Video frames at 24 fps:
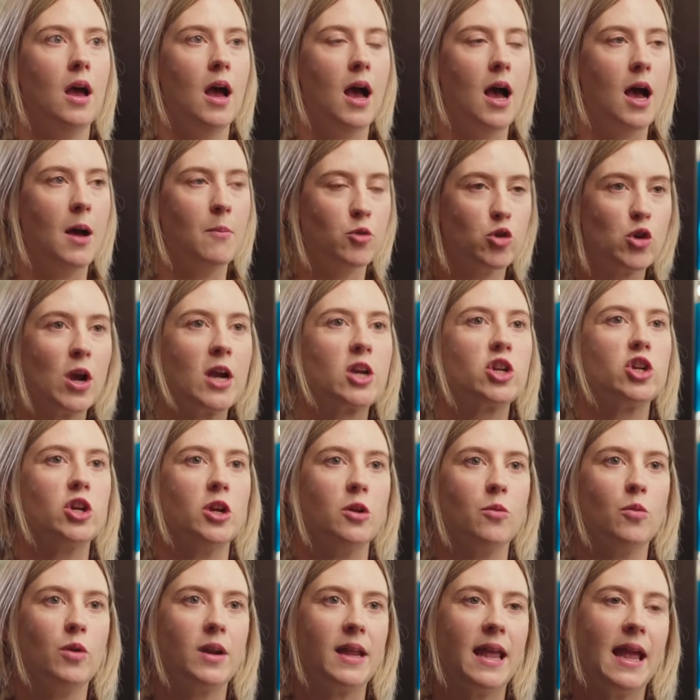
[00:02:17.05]
um, traction
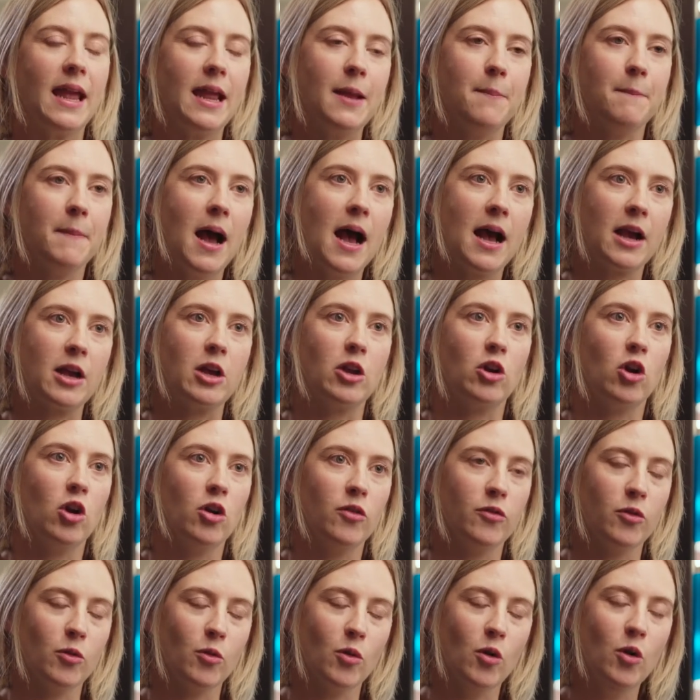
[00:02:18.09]
it would get in market
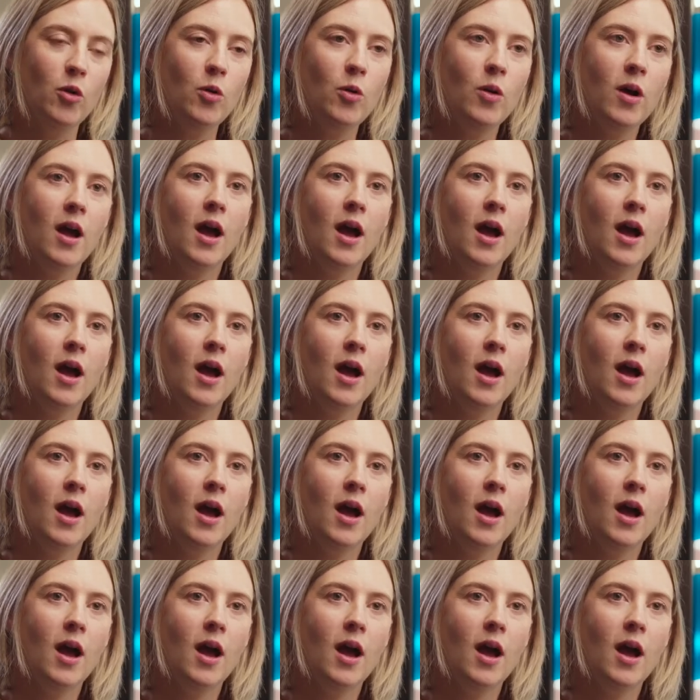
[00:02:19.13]
overall.